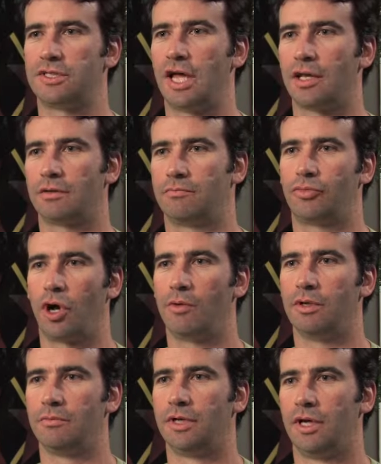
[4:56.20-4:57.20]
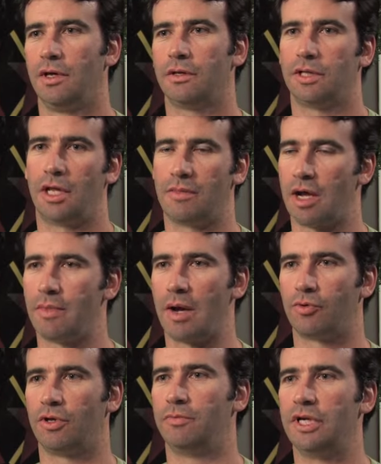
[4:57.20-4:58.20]
that problem, then my
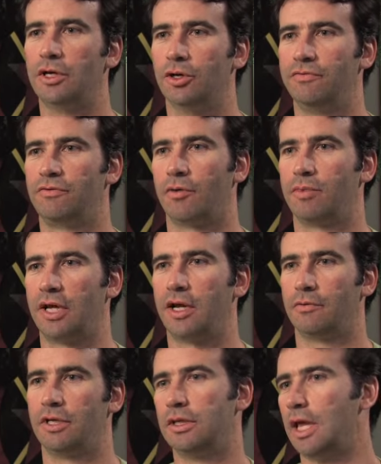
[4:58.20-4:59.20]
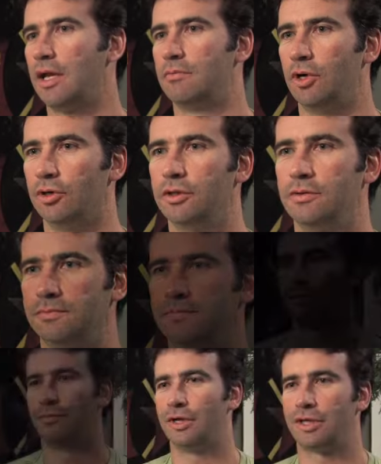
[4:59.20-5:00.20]
map will be good for playing in that mode.
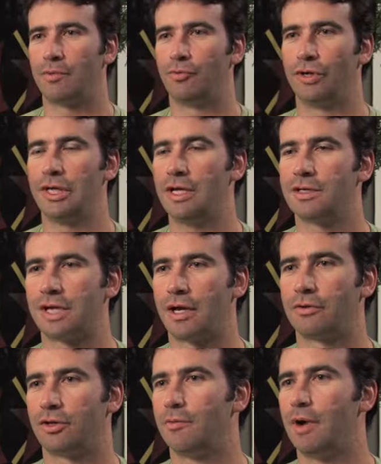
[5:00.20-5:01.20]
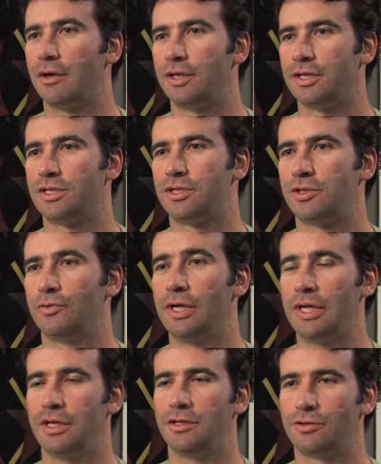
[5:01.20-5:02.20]
What I'm really excited about is
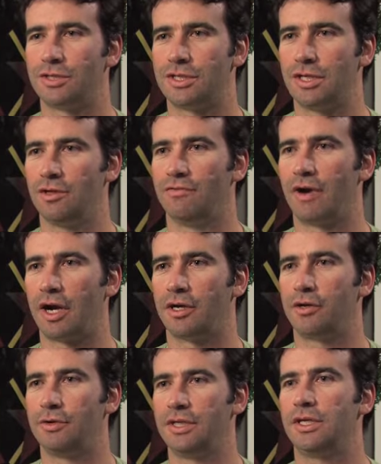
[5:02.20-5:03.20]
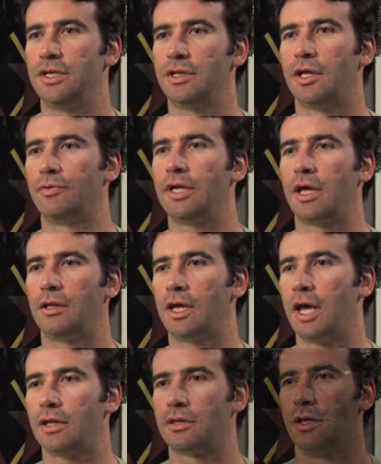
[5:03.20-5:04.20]
really to see the variety that we can
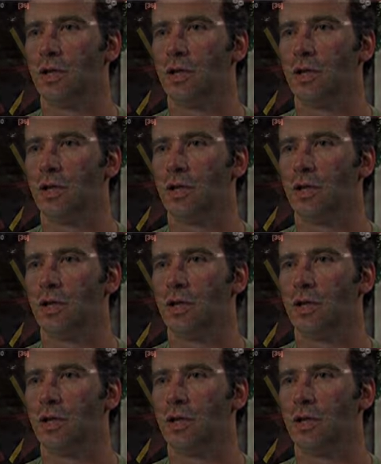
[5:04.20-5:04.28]
get.